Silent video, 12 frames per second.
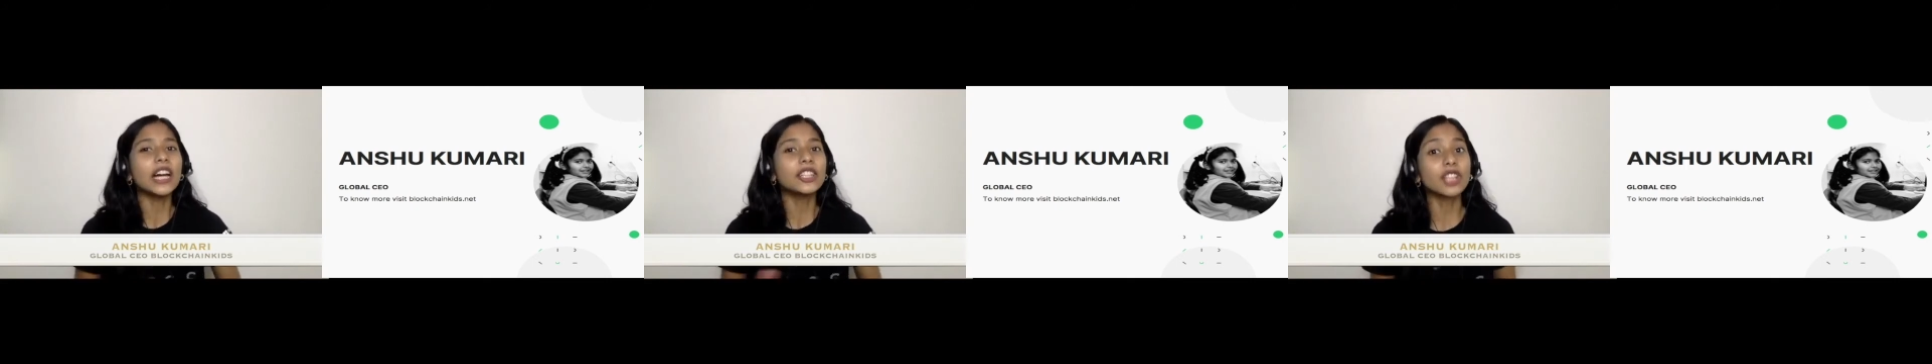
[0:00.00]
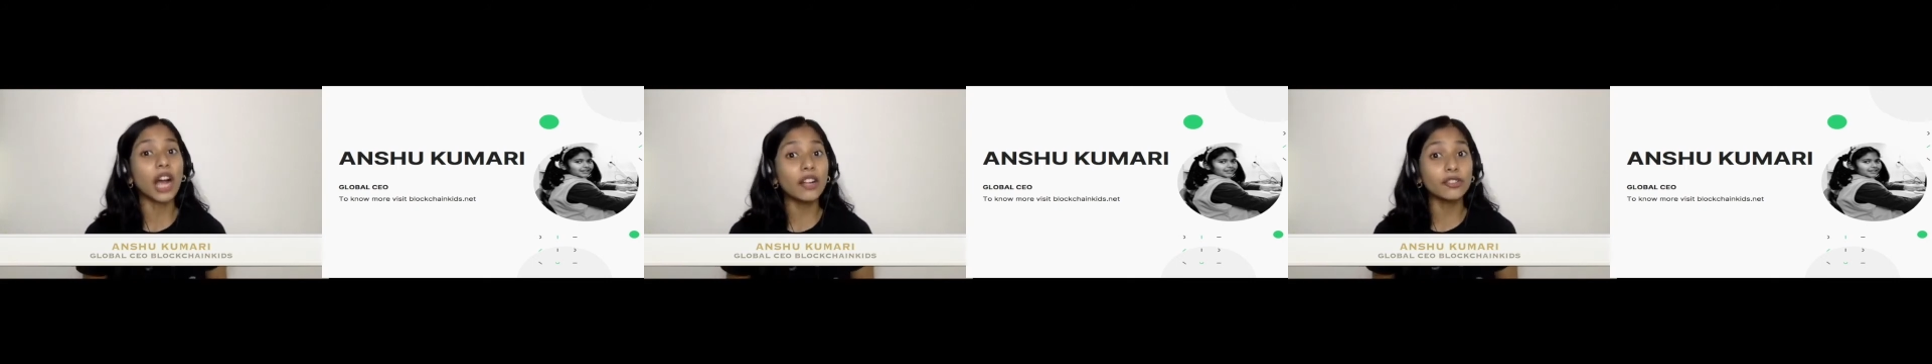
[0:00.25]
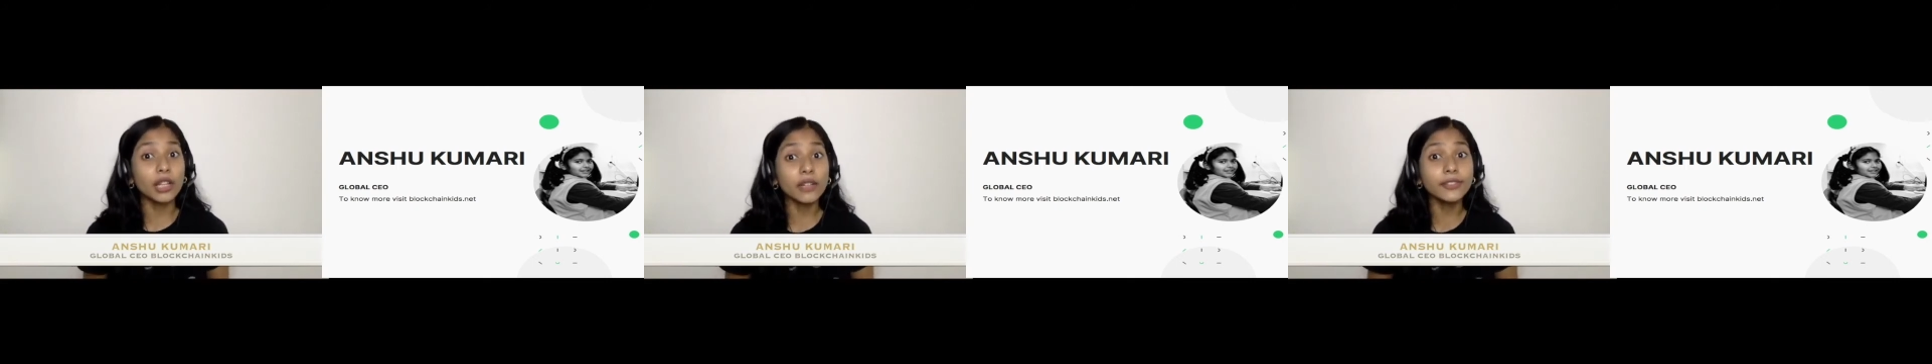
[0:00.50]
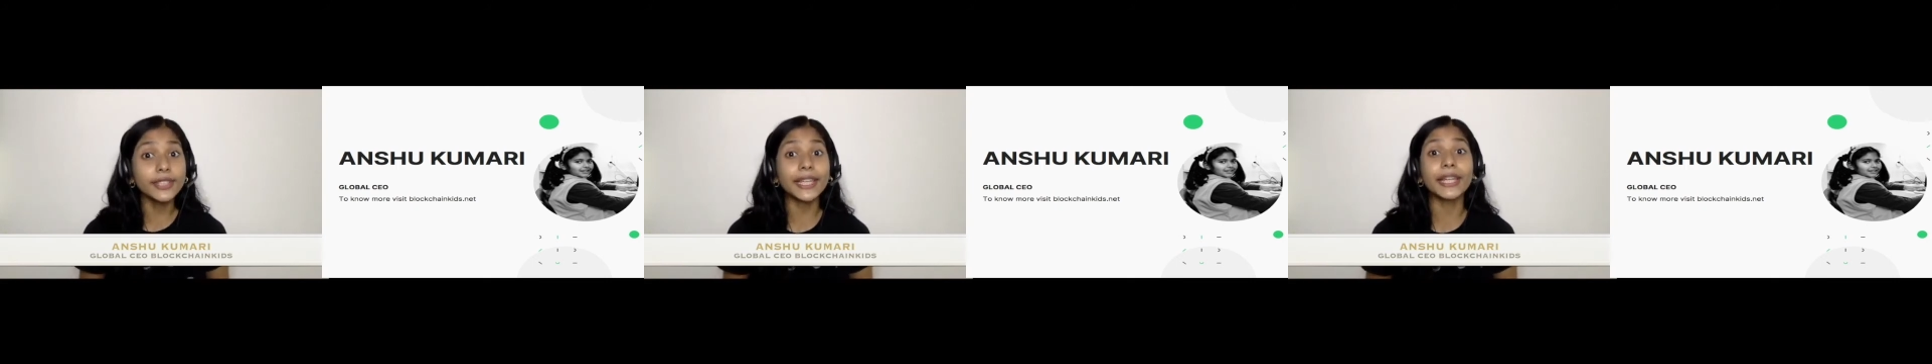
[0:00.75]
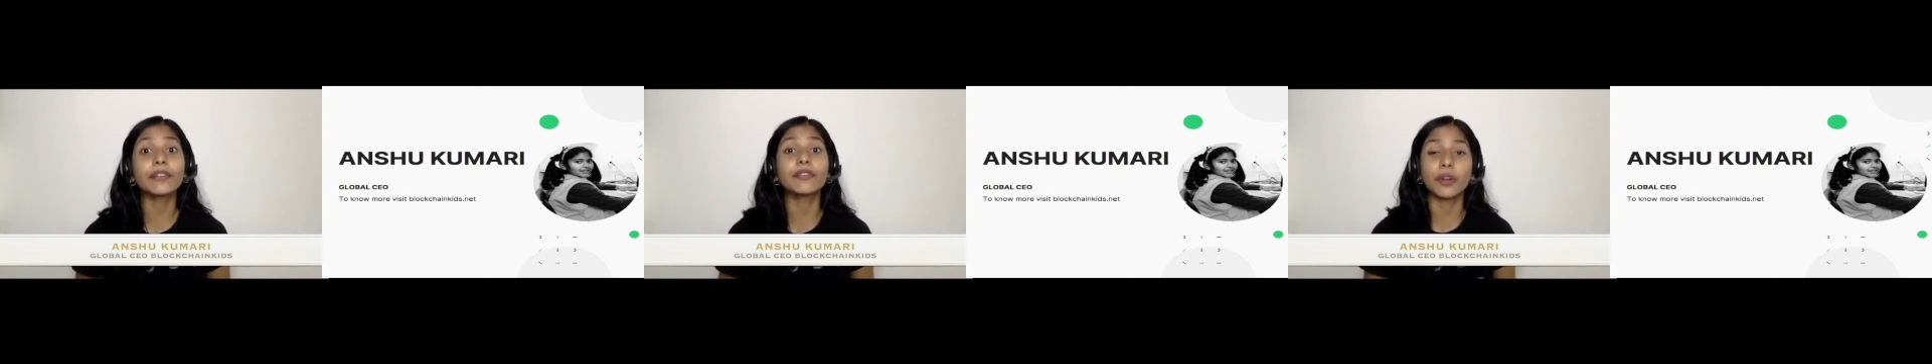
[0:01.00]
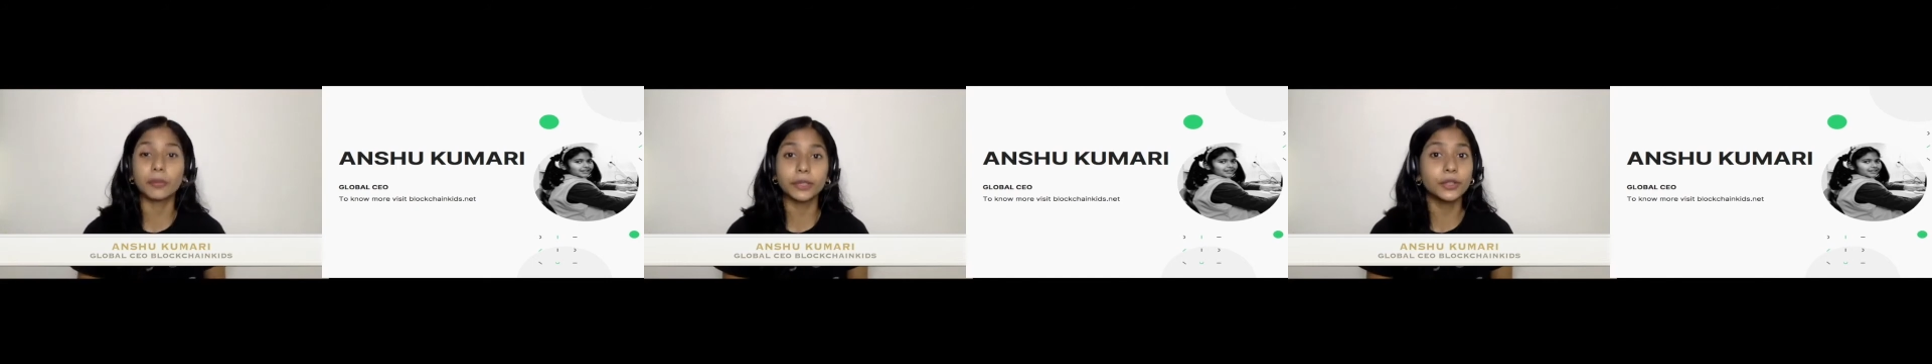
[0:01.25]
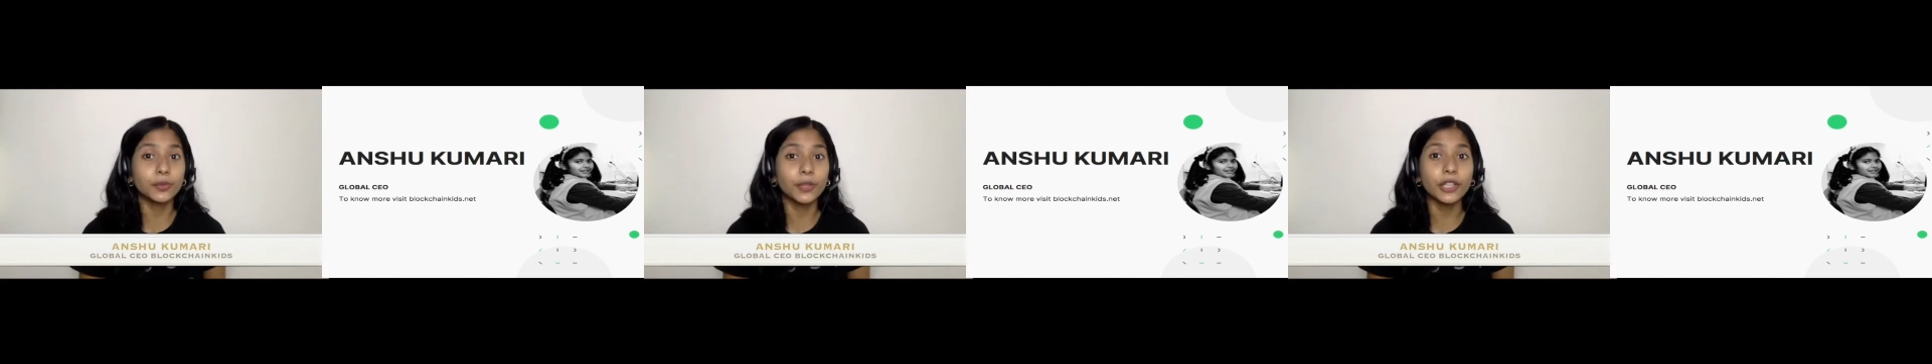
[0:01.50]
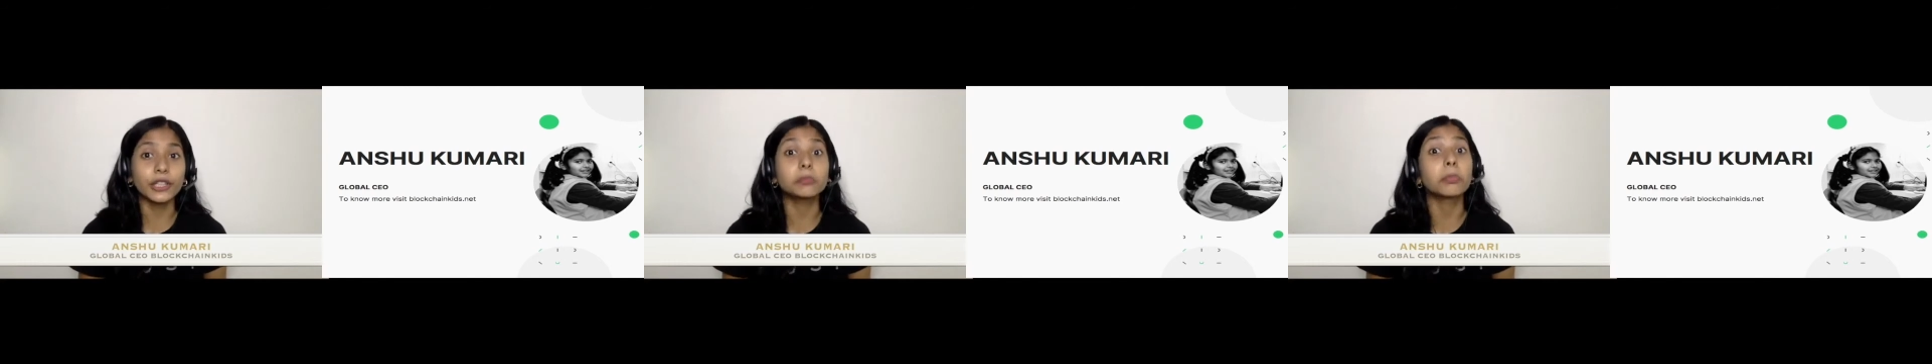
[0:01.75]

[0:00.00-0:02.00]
child trafficking from this world